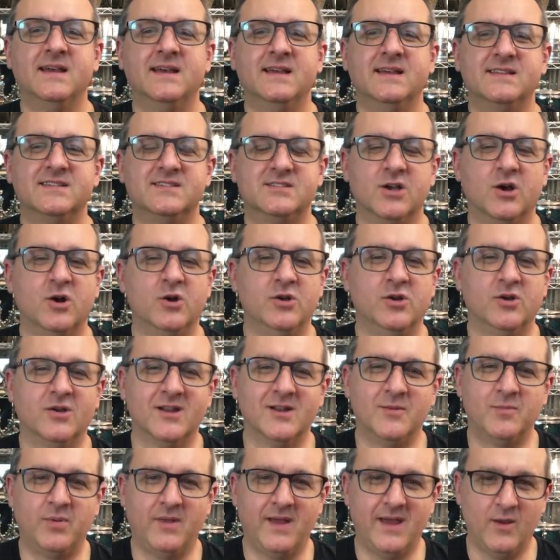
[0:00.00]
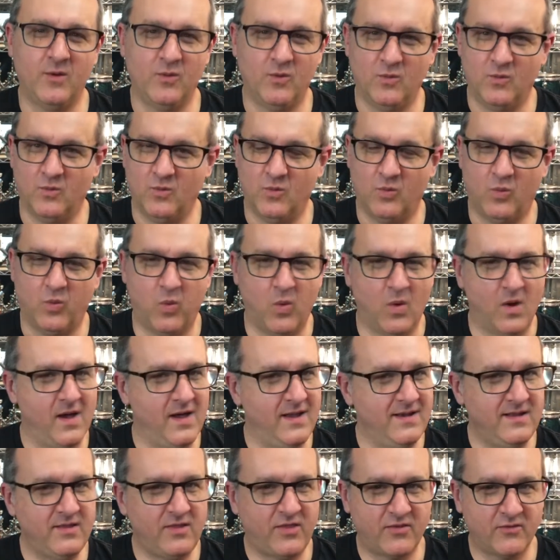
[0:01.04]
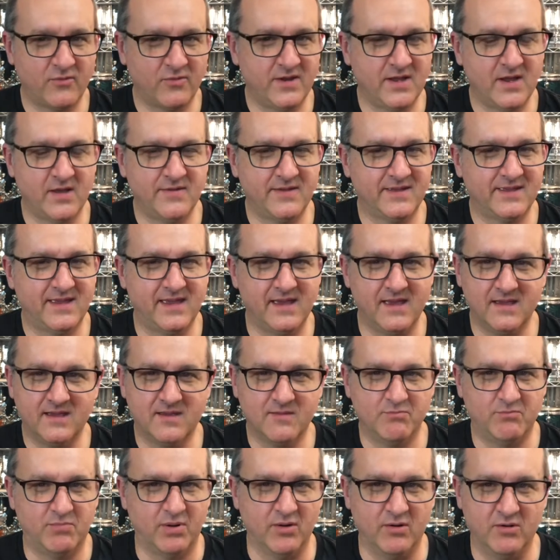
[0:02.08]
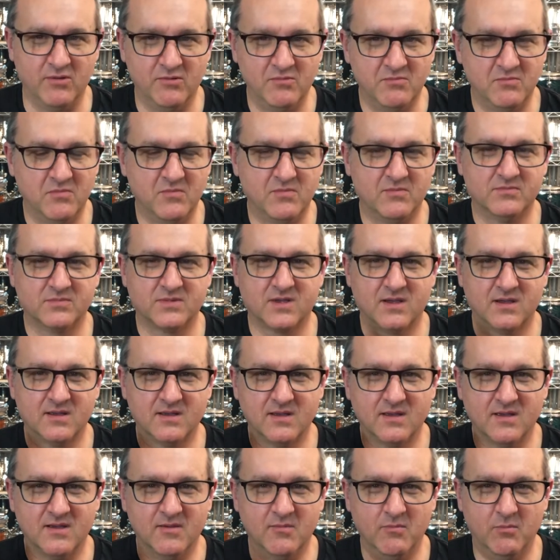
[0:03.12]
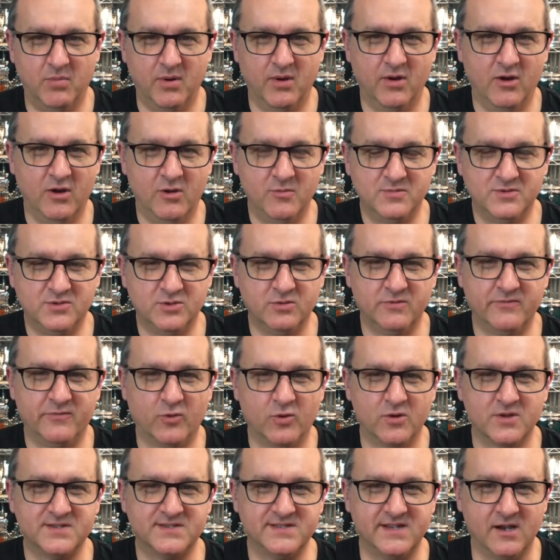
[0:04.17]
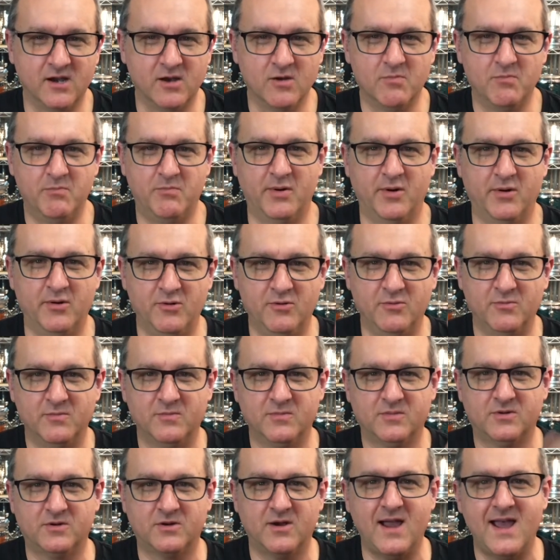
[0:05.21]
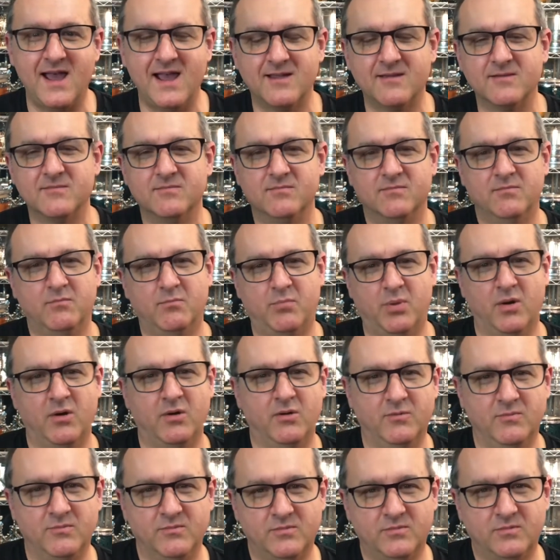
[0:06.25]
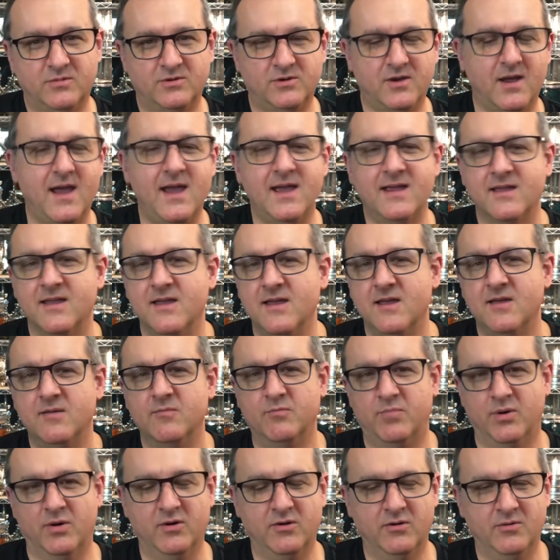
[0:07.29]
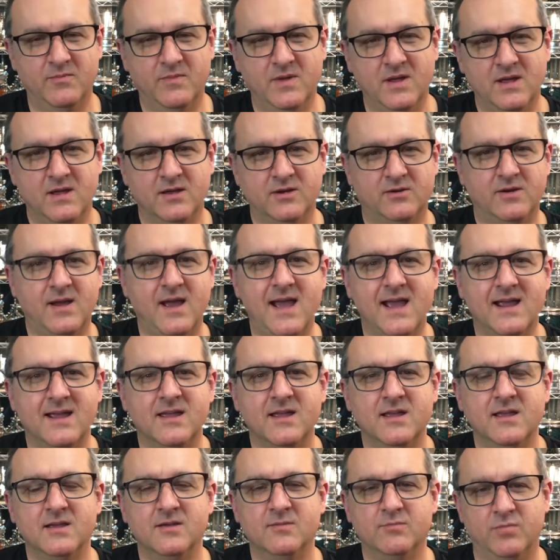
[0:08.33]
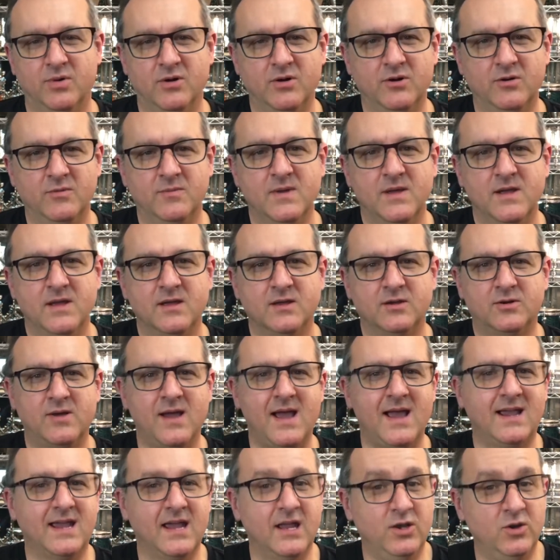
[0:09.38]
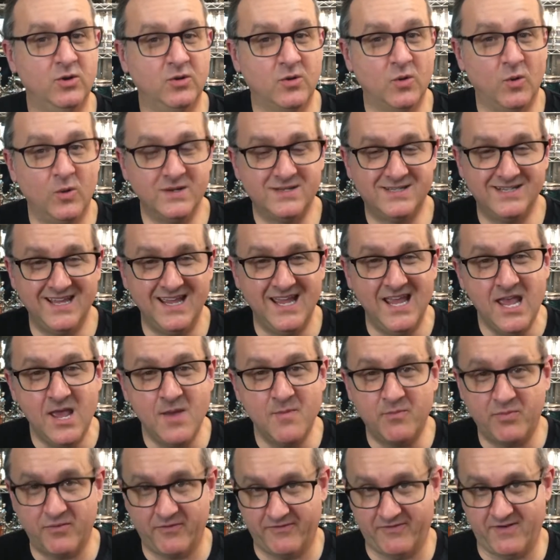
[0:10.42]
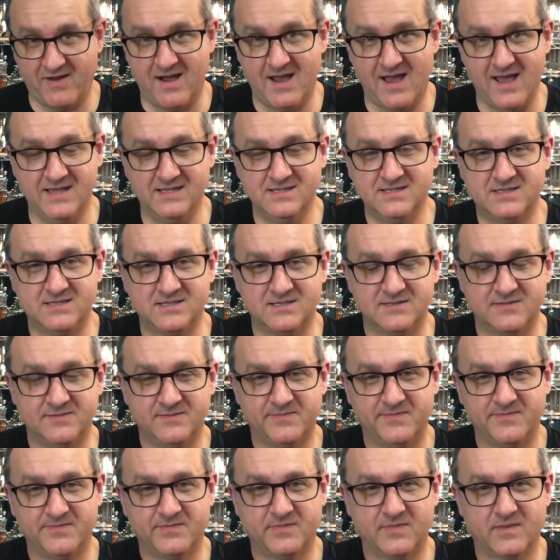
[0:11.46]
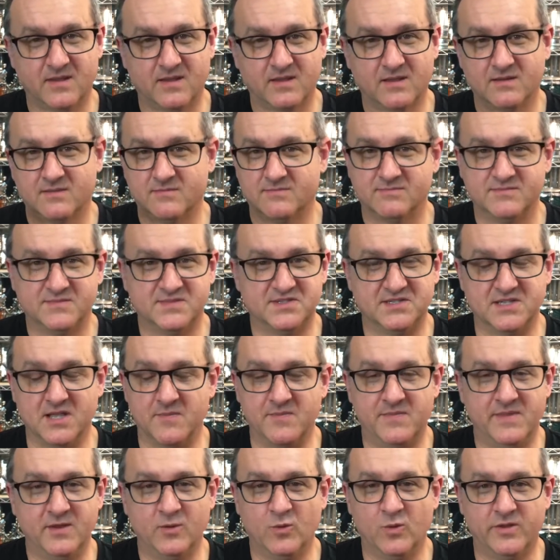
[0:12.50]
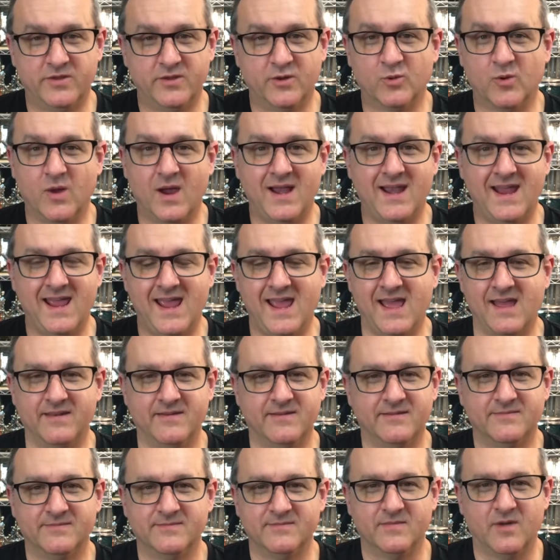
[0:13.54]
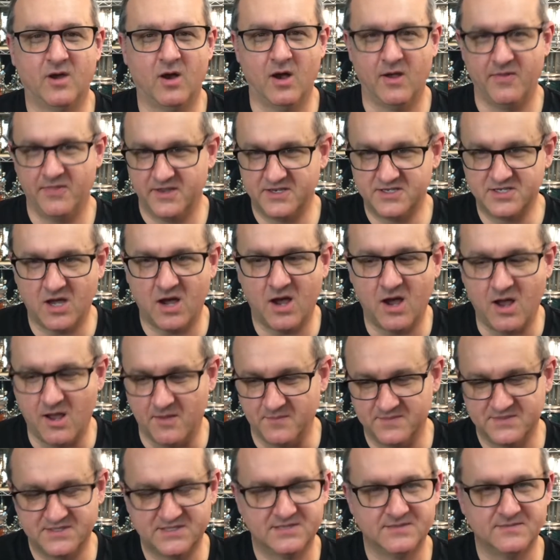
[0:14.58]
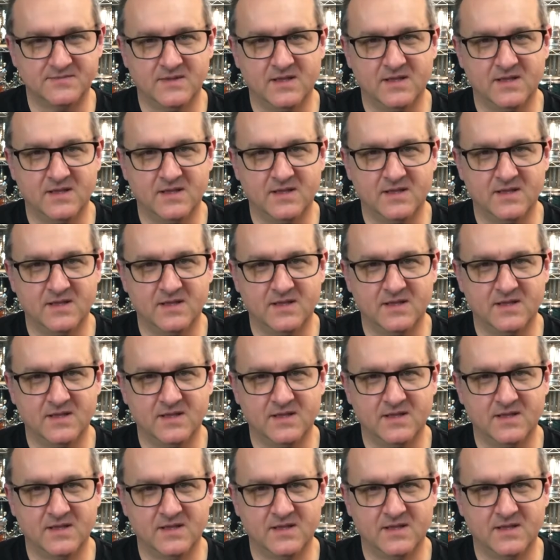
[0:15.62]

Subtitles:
So you're going to play 1 and 3 on the kick, boom, boom, 2 and 4 on the snare, boom, crack, boom, crack, boom, crack, boom, crack, and you're going to improvise something with your right hand on the toms.